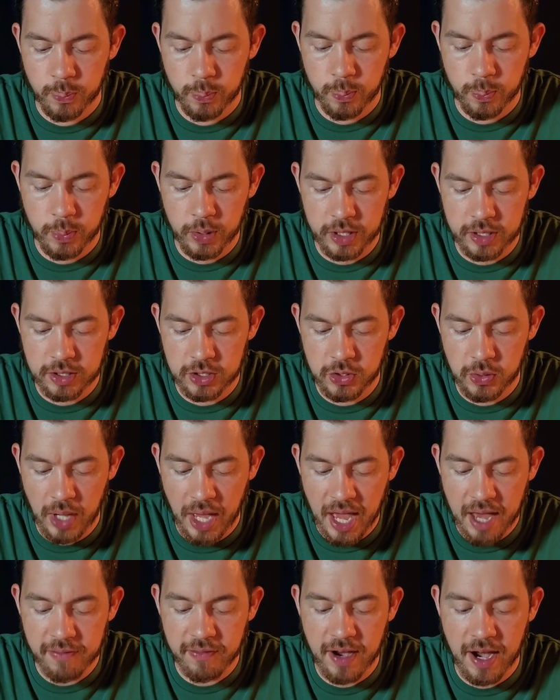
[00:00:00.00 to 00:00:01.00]
But you
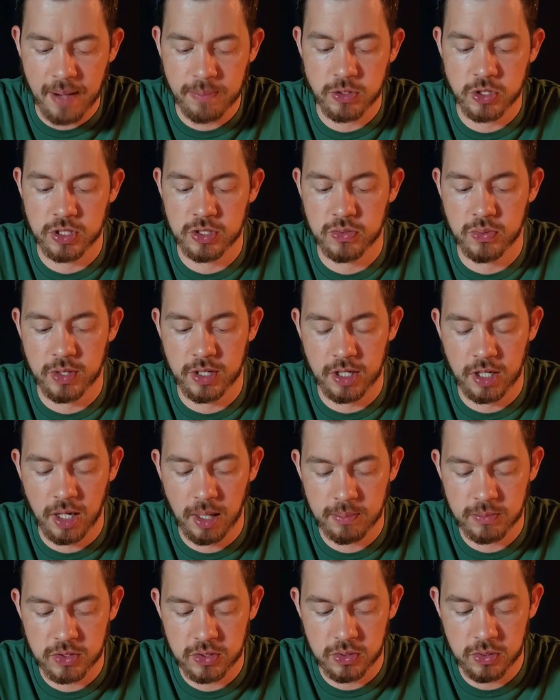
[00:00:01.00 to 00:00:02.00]
have options when it
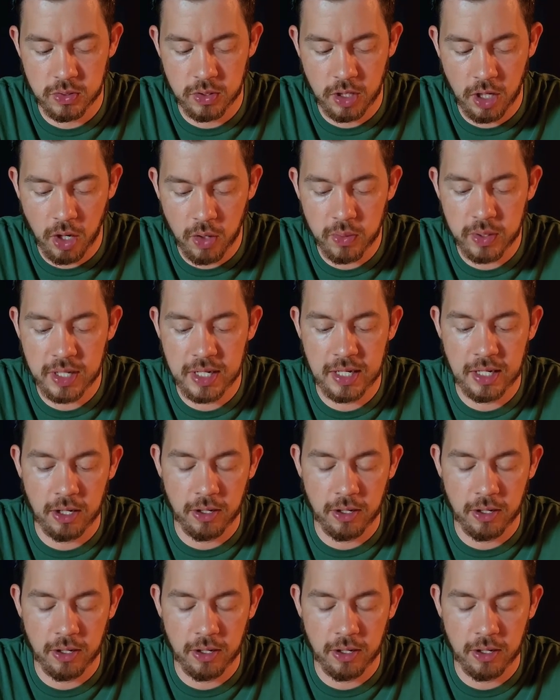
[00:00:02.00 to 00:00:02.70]
comes to coding